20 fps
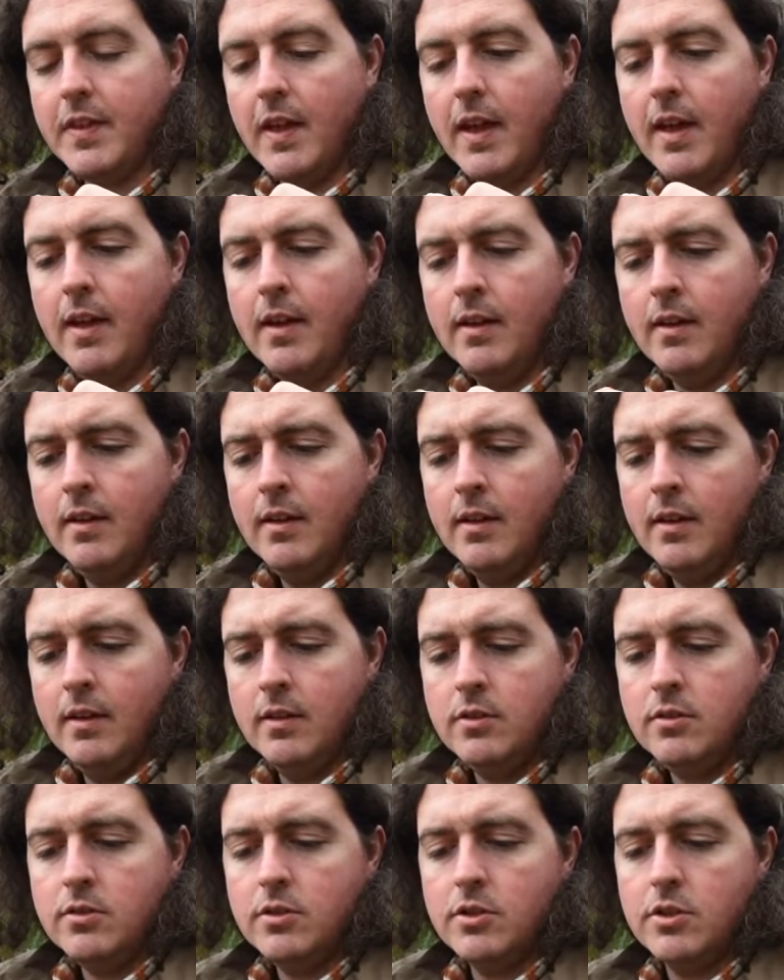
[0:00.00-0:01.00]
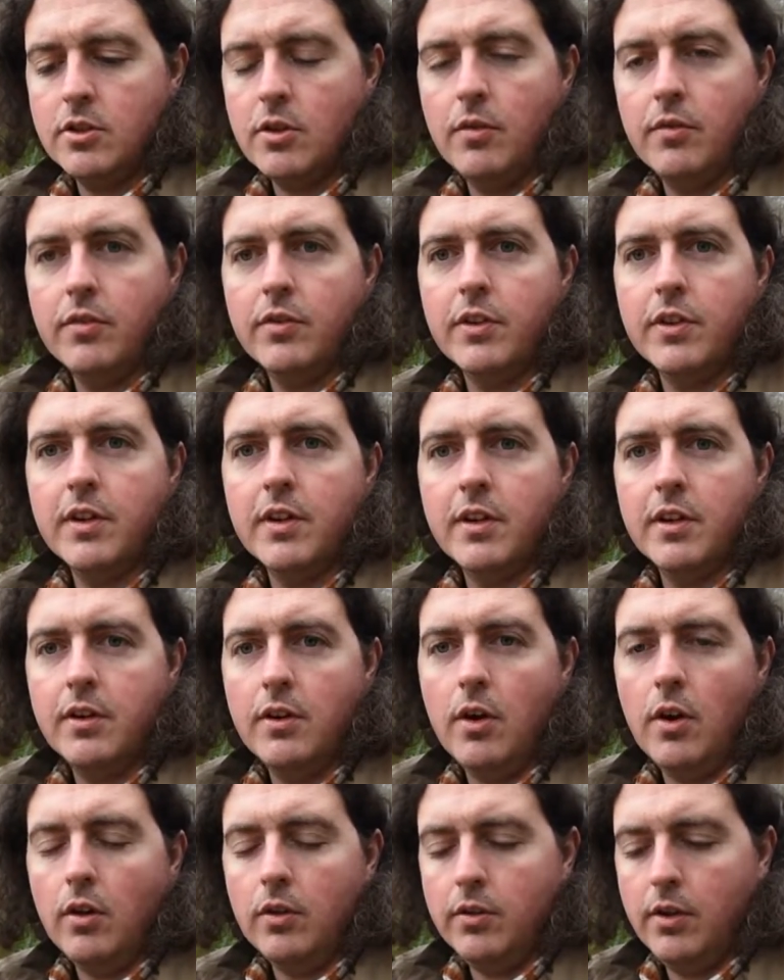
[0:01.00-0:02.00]
there. As long as you're confident in your
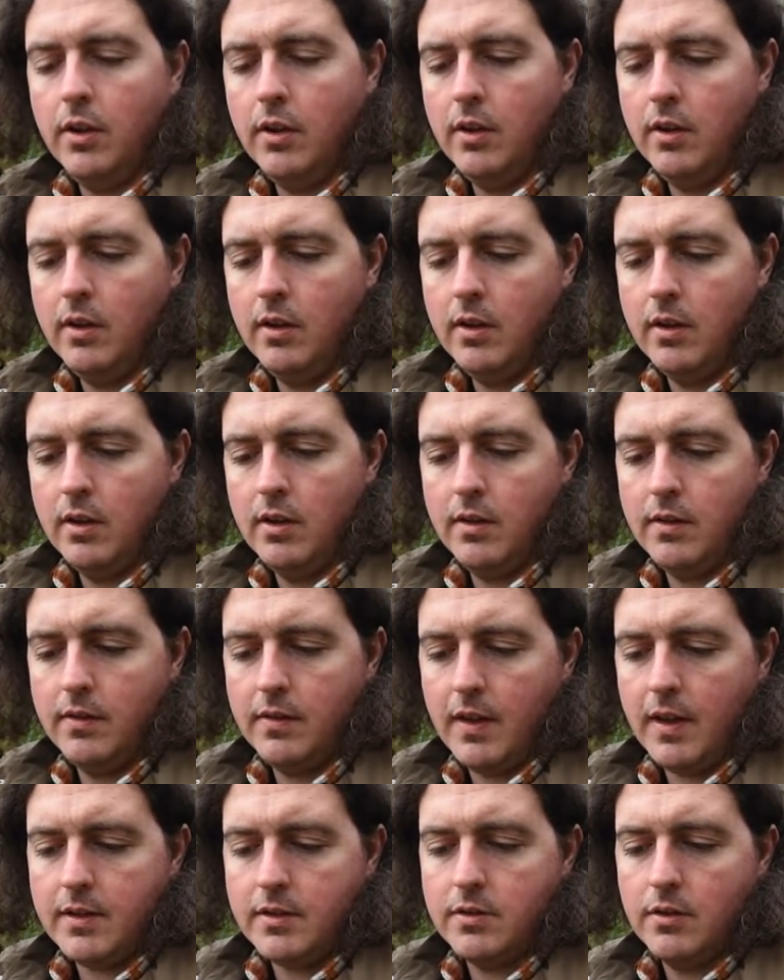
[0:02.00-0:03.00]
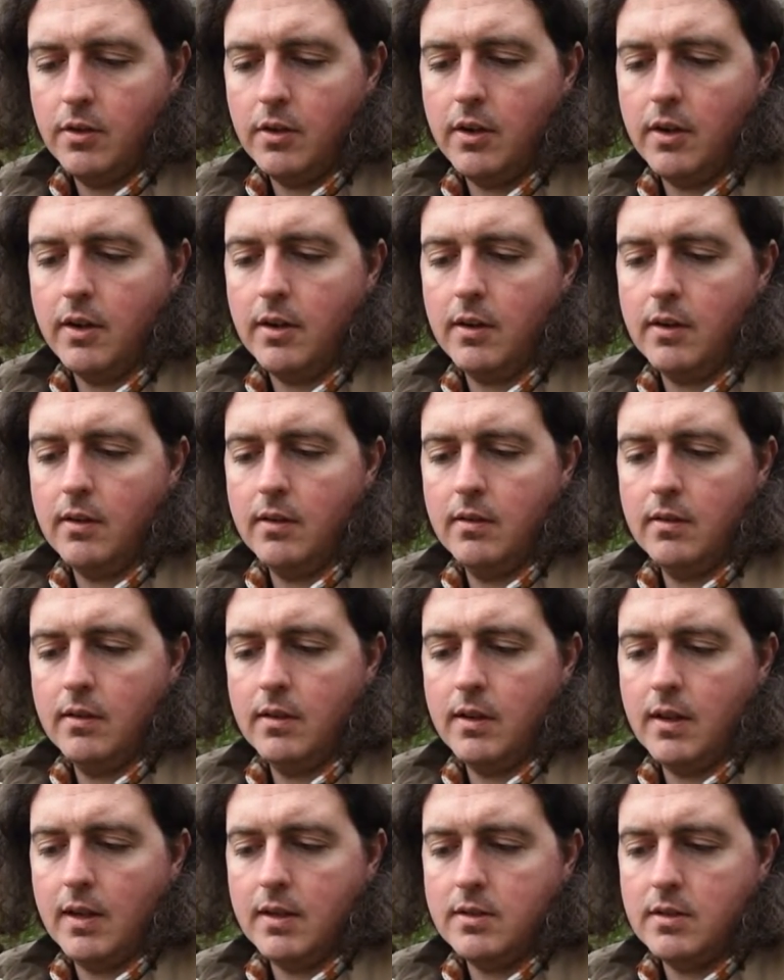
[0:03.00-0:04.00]
knot, that's not going to
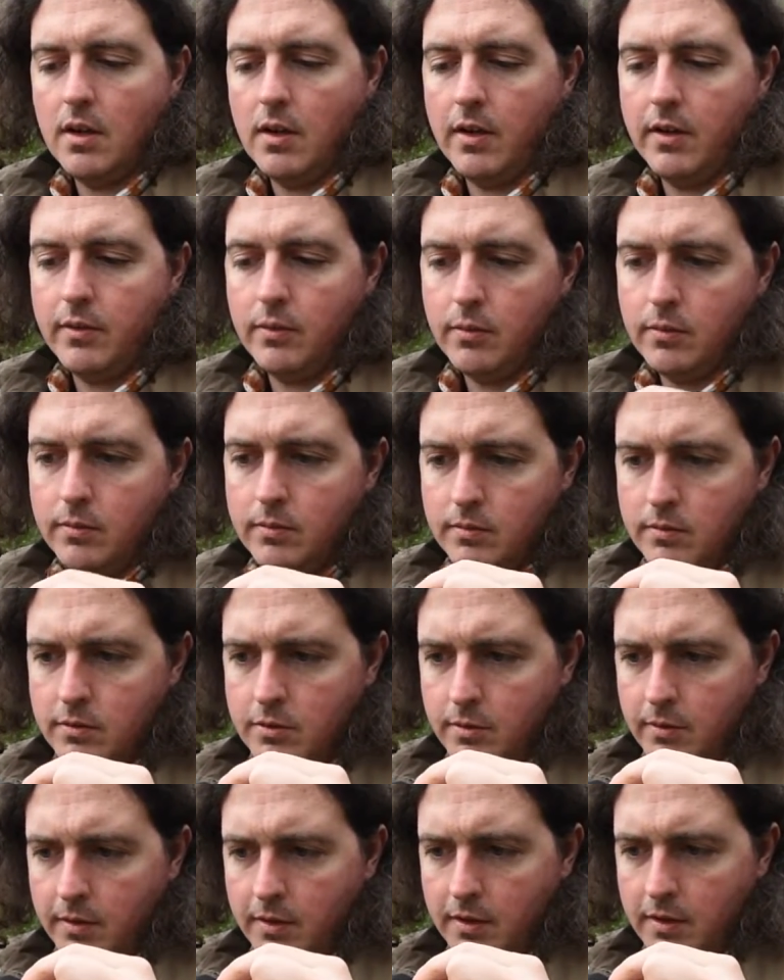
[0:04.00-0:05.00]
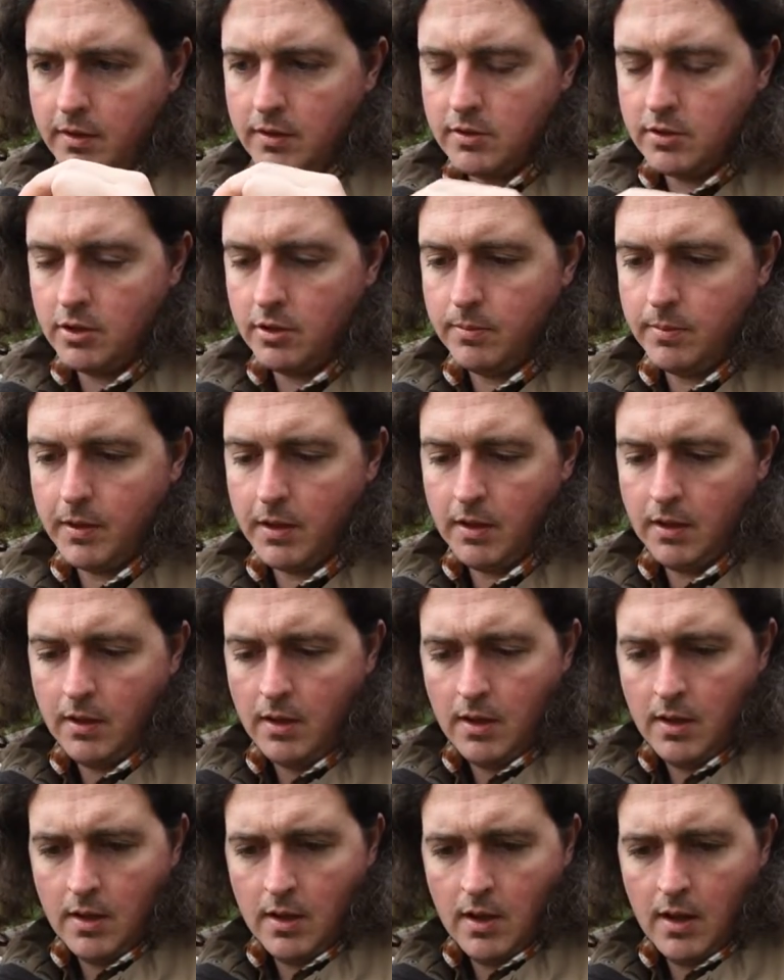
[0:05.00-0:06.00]
get tied or do anything stupid.
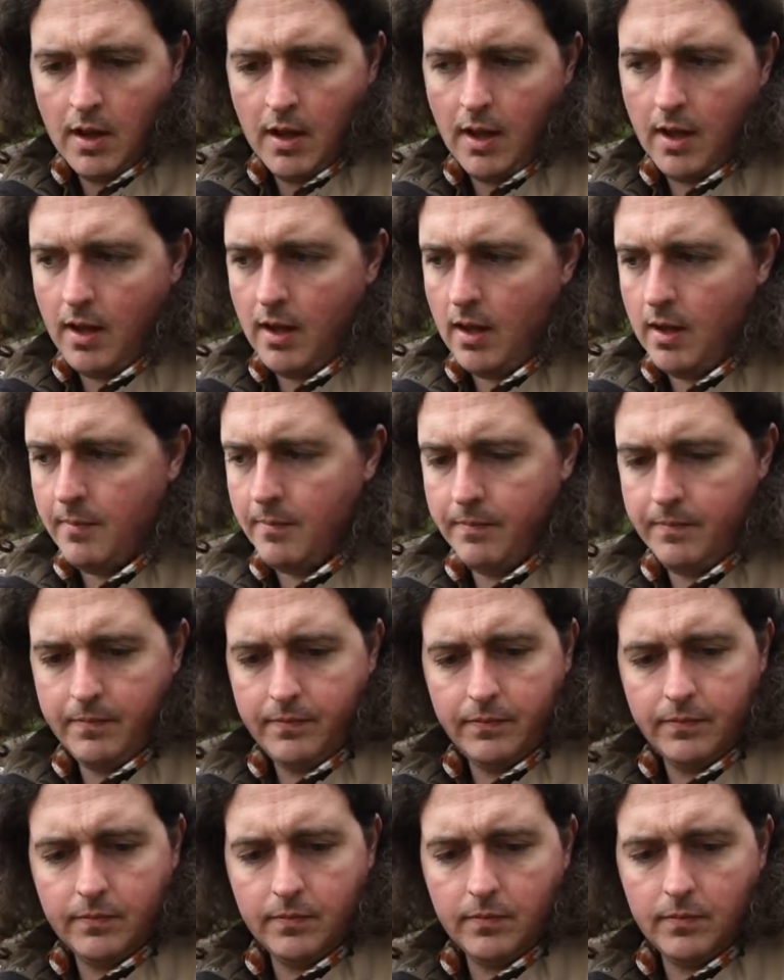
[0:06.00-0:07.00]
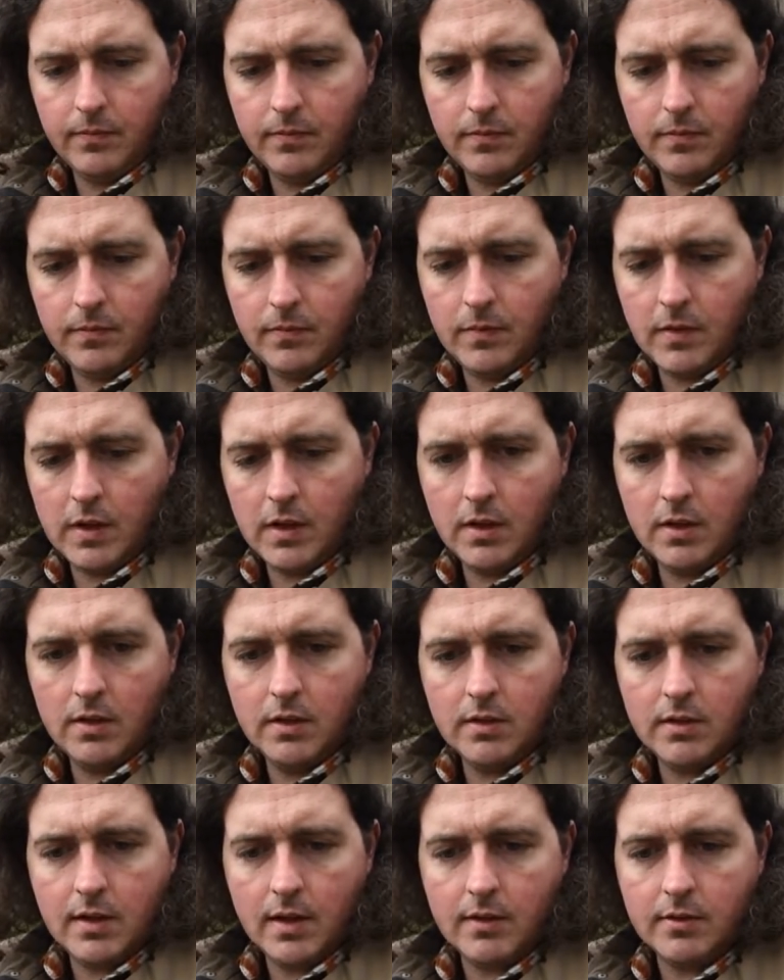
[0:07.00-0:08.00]
Down
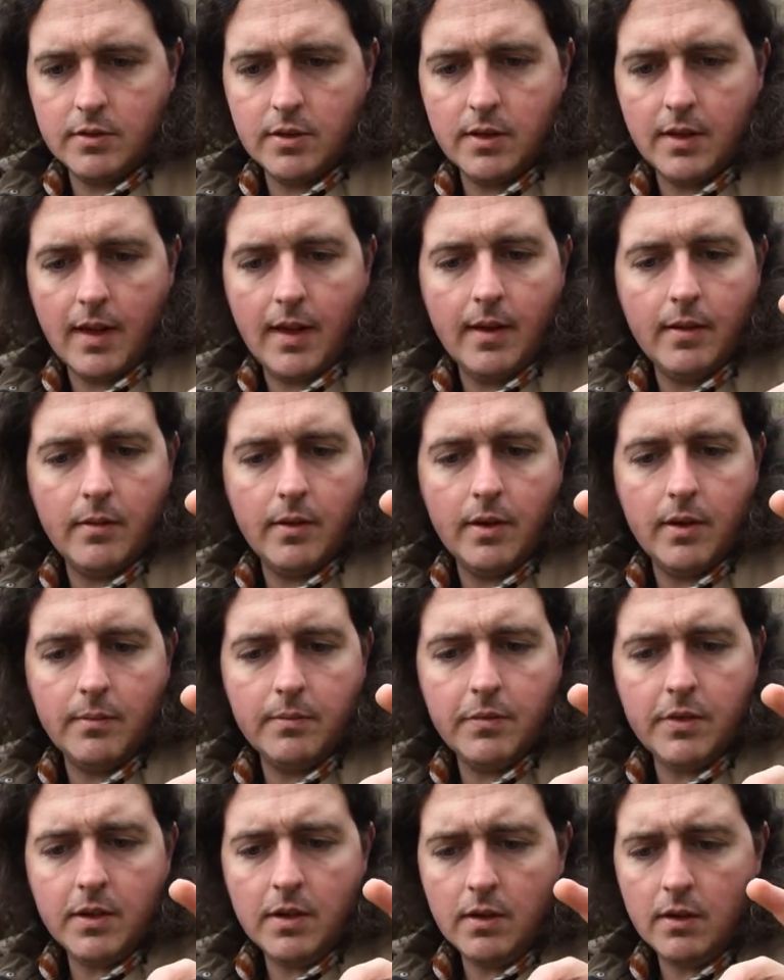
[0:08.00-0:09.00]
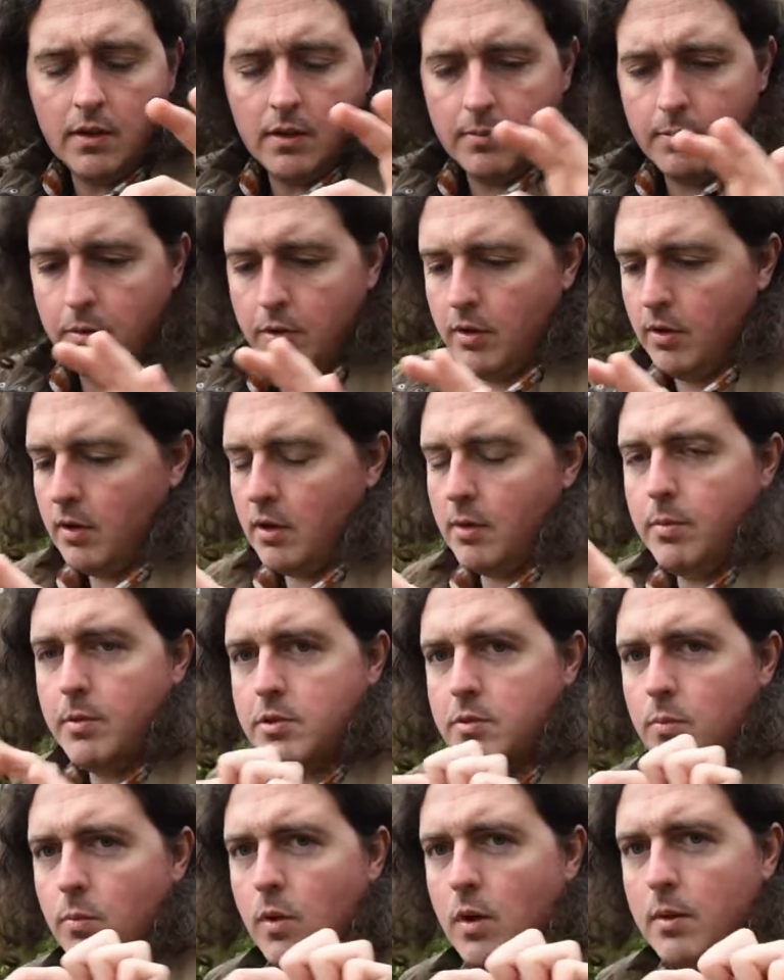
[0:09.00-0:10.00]
to that, and I'm going to put
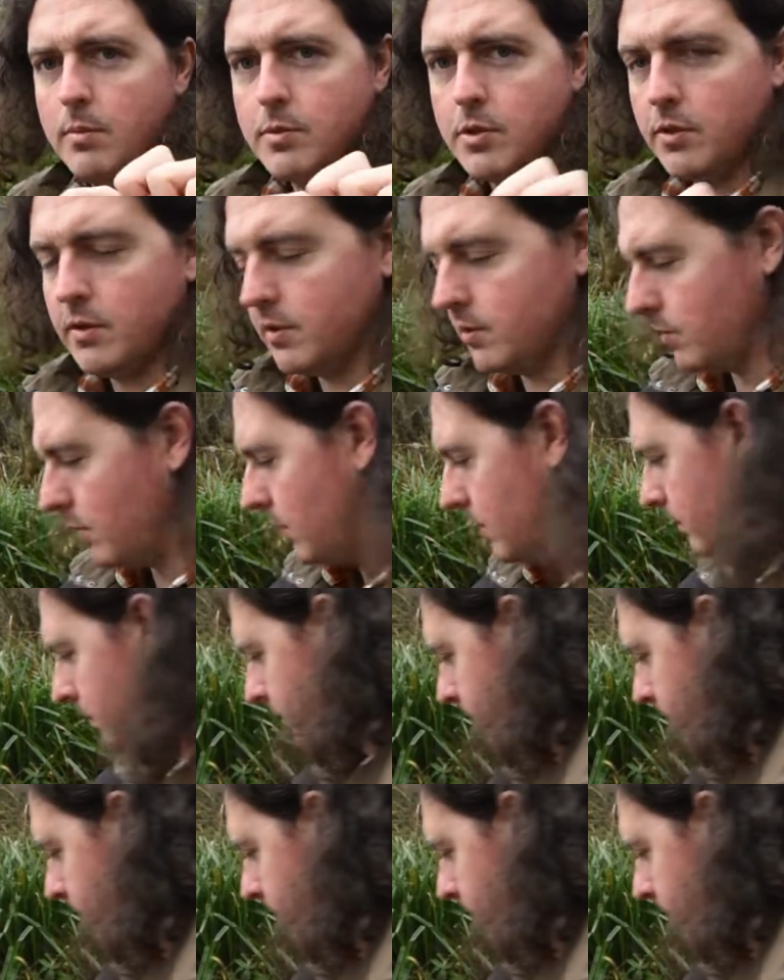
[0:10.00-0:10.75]
some worms on this one,